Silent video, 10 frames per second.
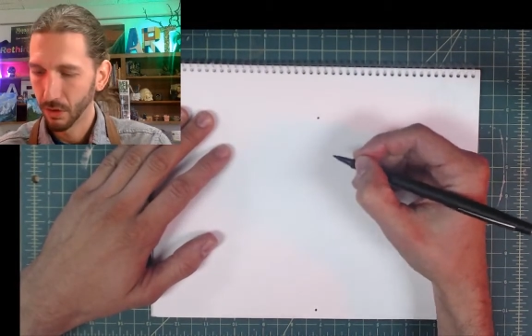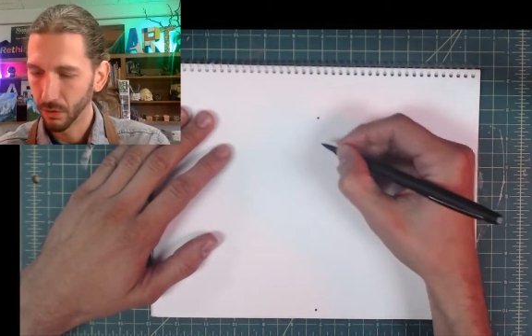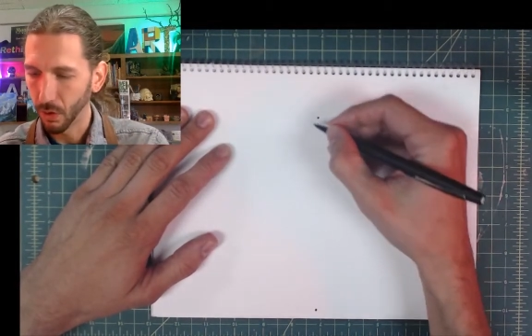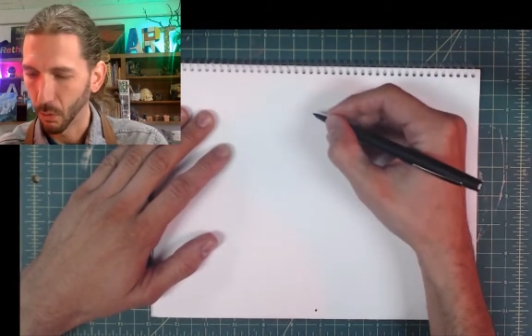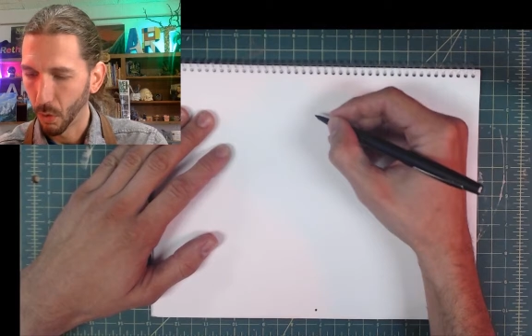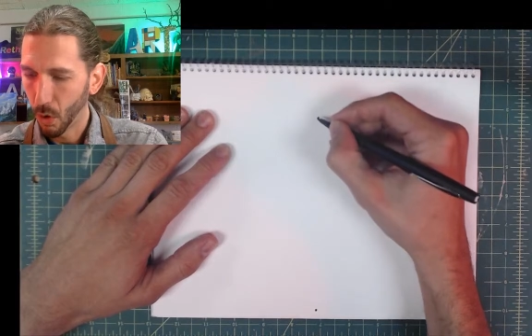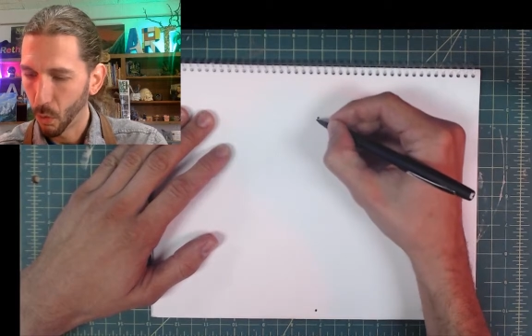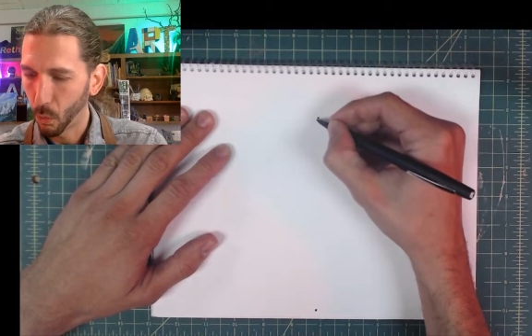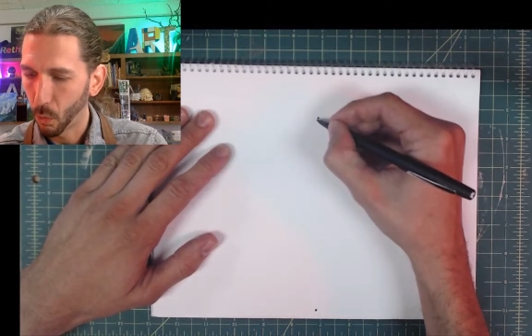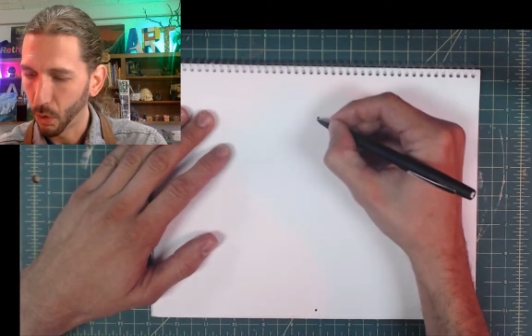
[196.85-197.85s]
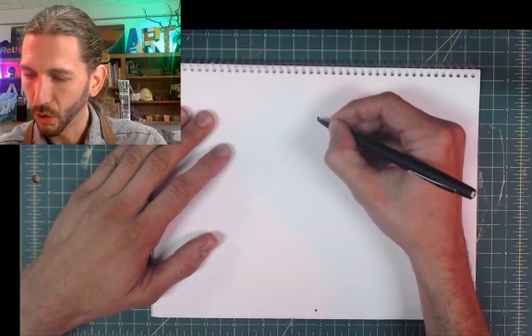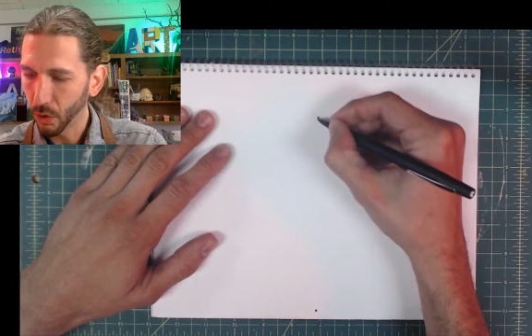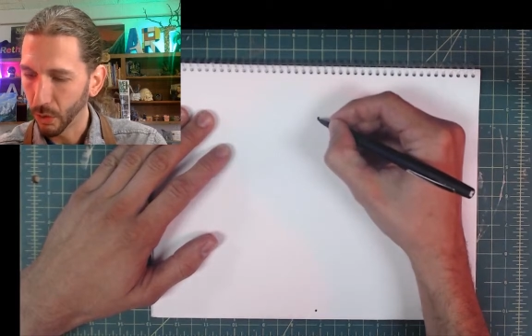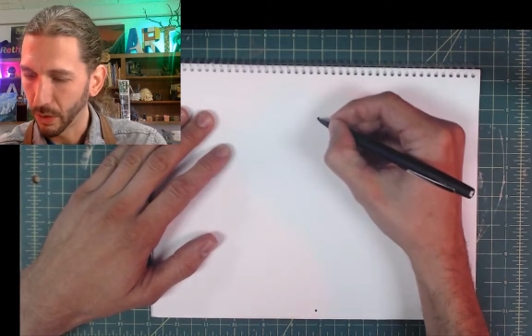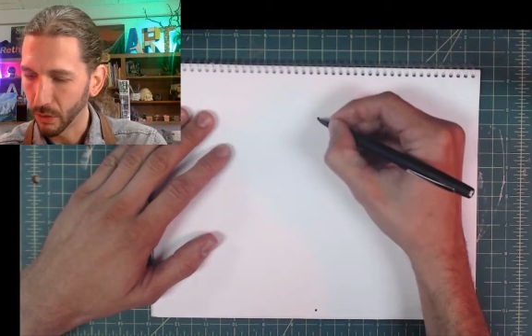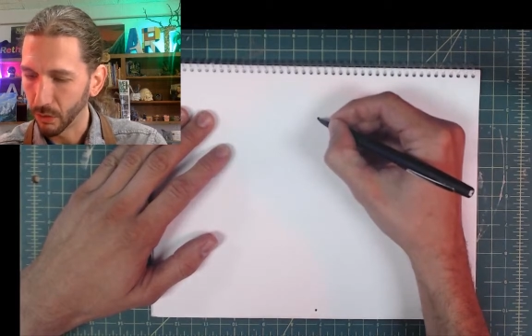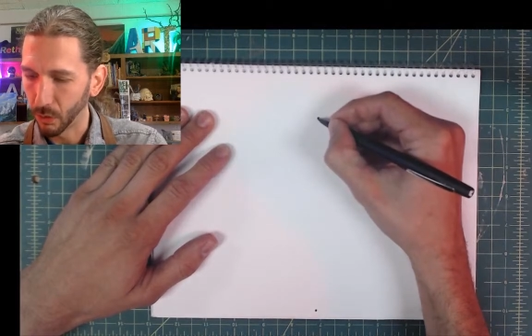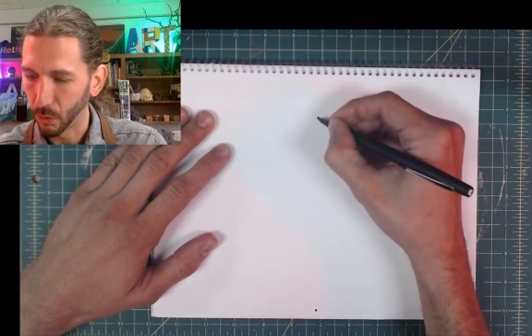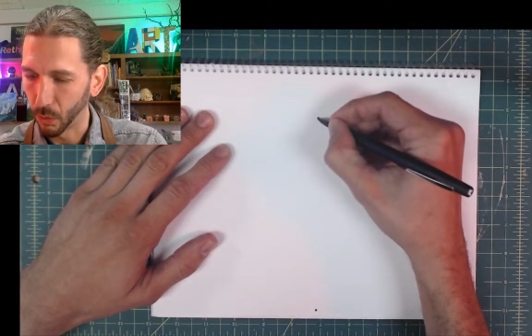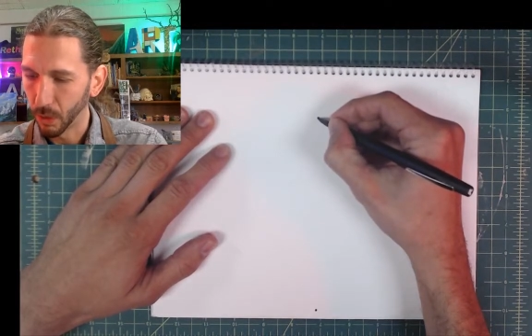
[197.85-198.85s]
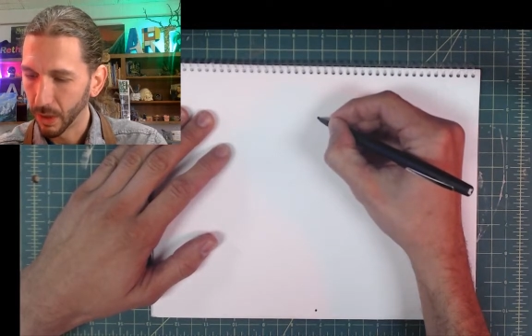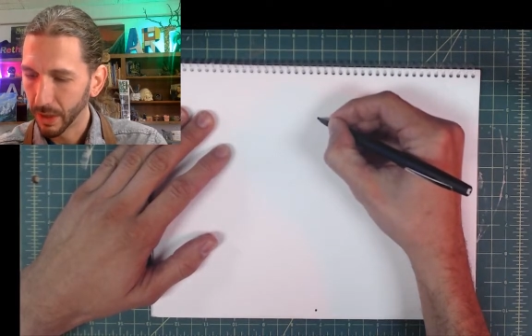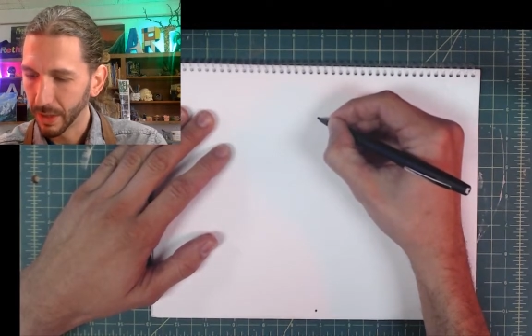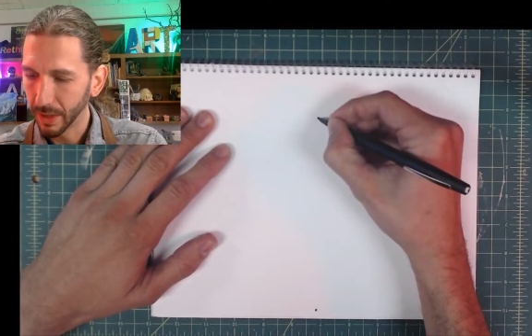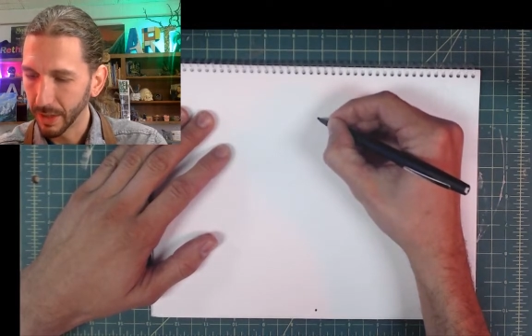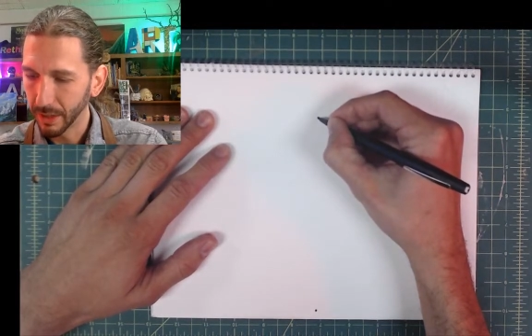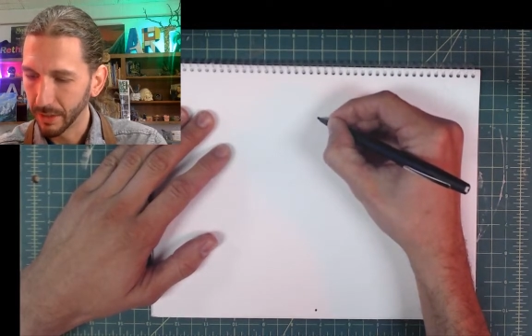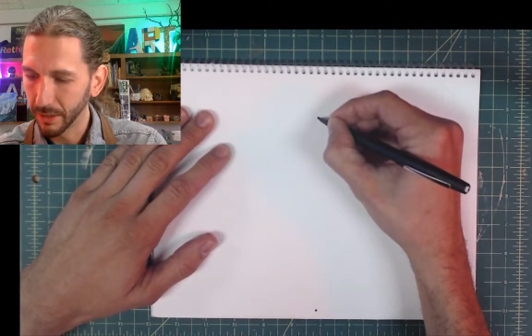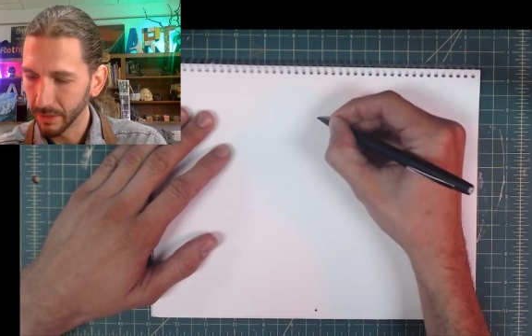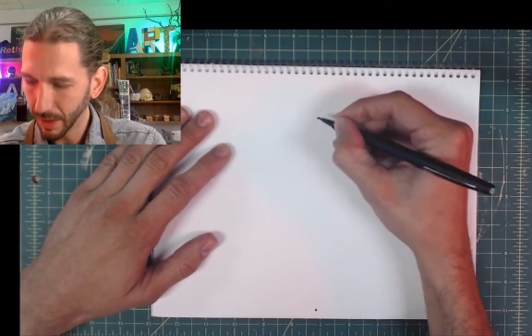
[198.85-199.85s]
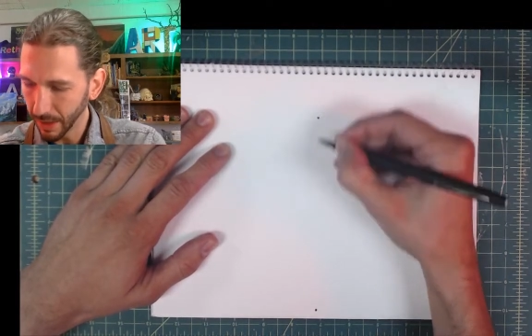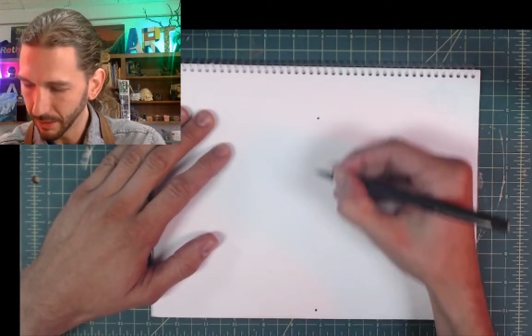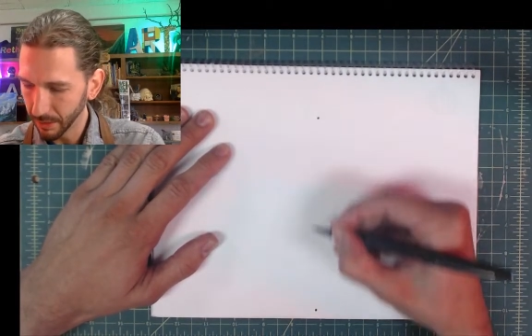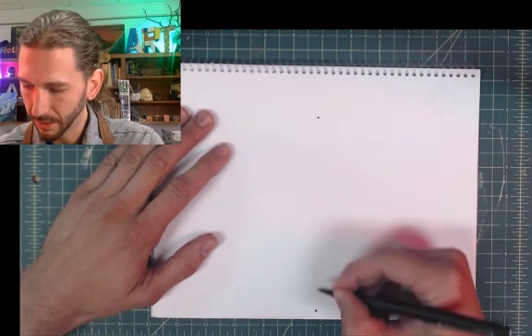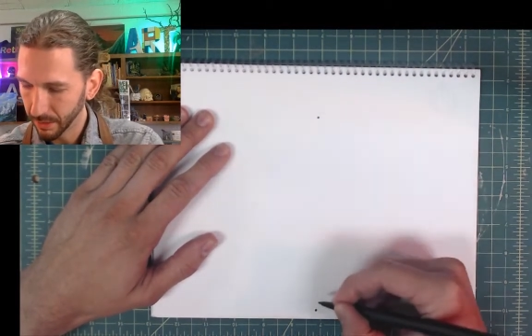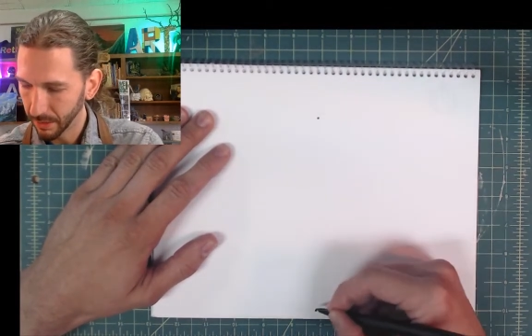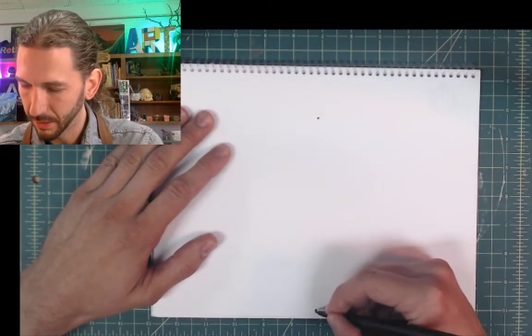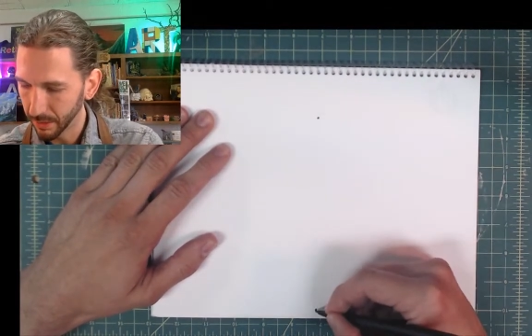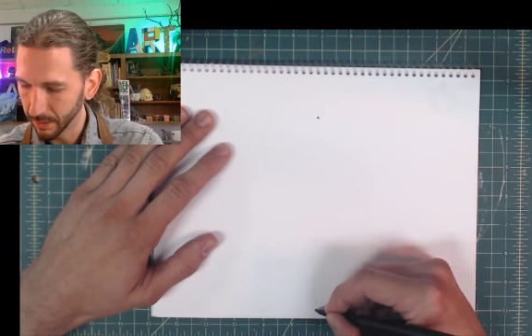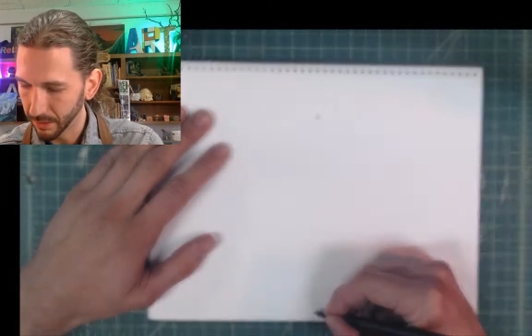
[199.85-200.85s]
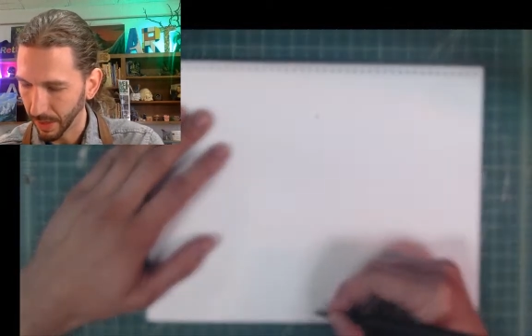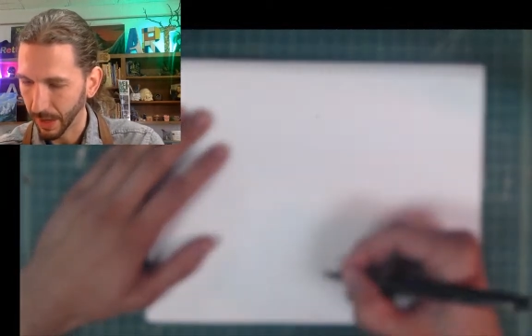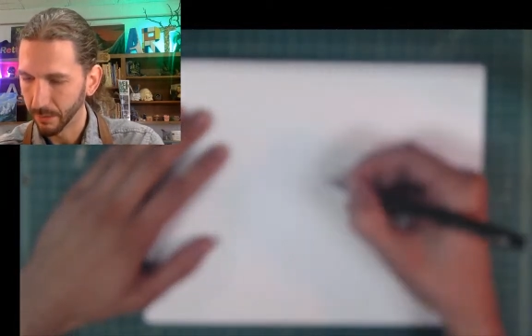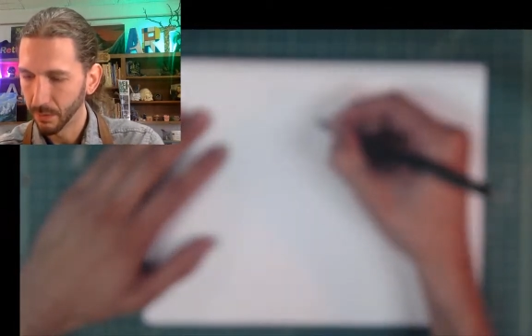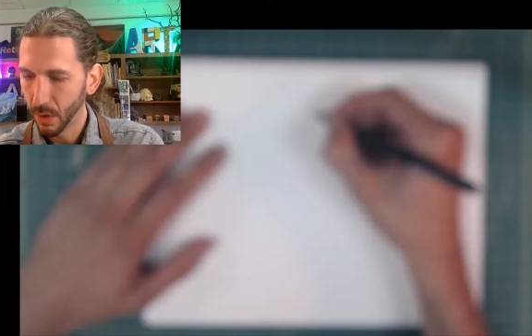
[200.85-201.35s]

So, we're going to connect this dot to this dot